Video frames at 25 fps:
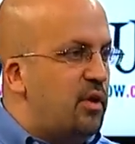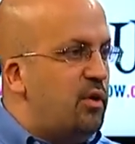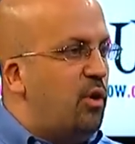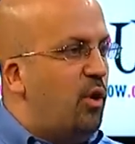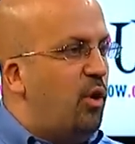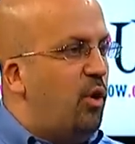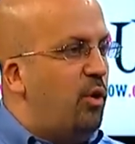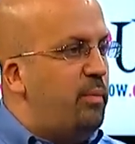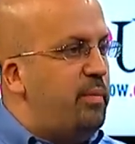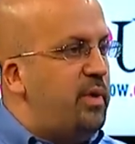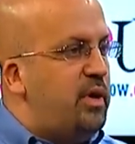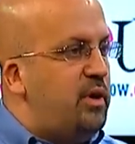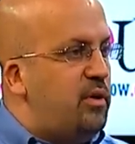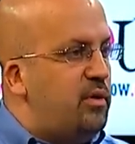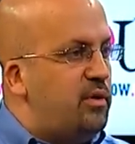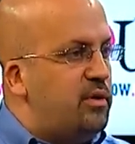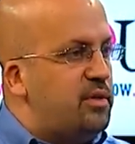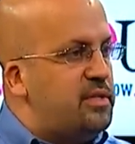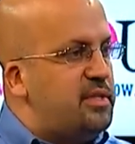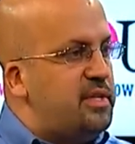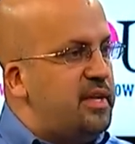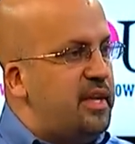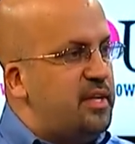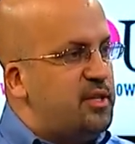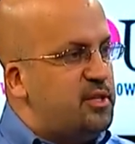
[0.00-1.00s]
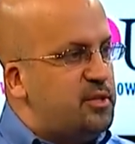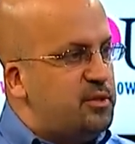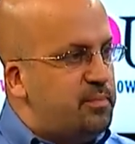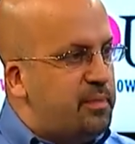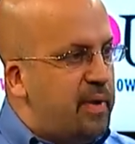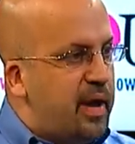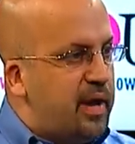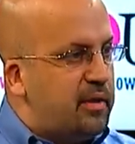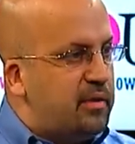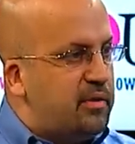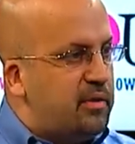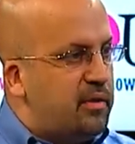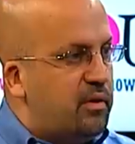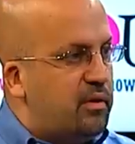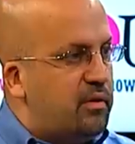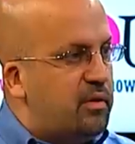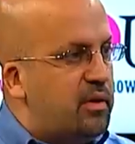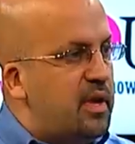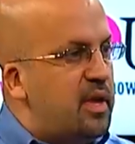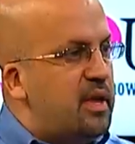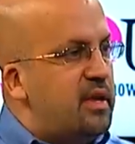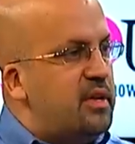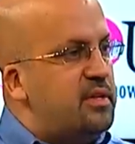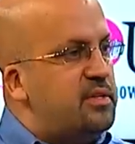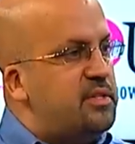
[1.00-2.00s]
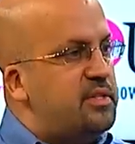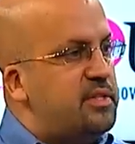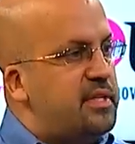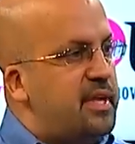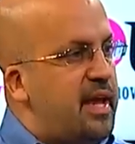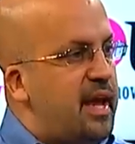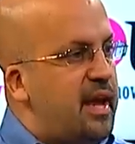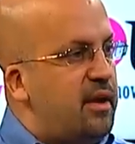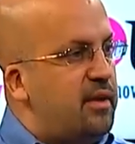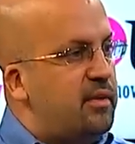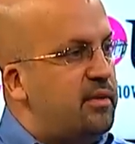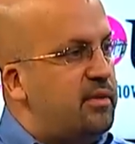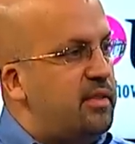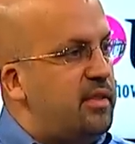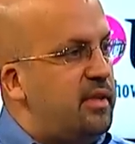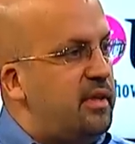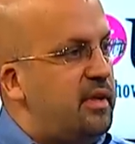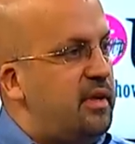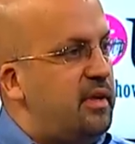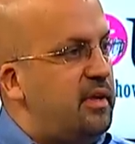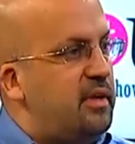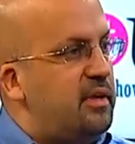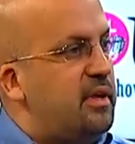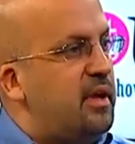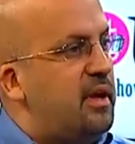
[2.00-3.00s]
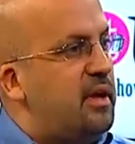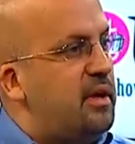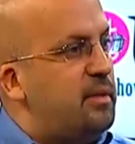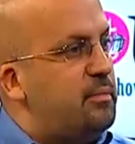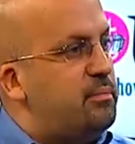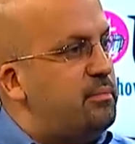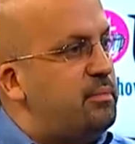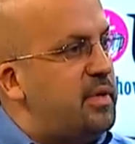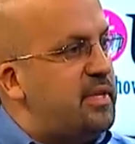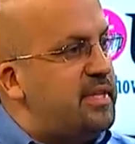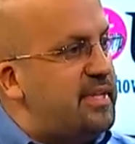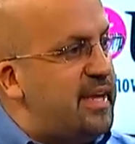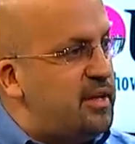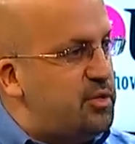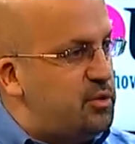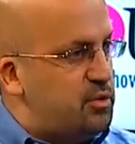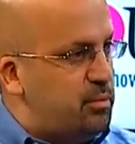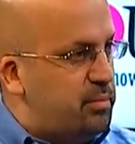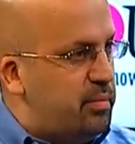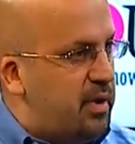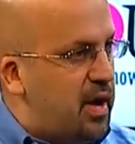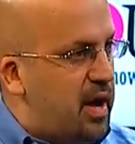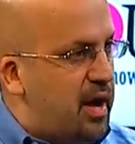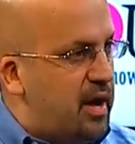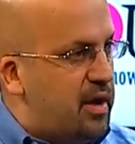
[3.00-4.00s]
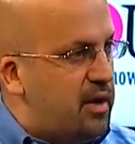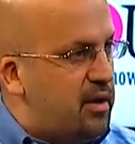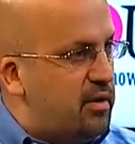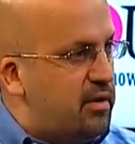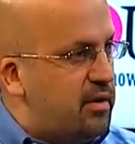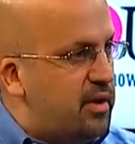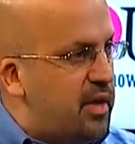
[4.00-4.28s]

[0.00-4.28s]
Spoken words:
all because the inspector scared the potential buyer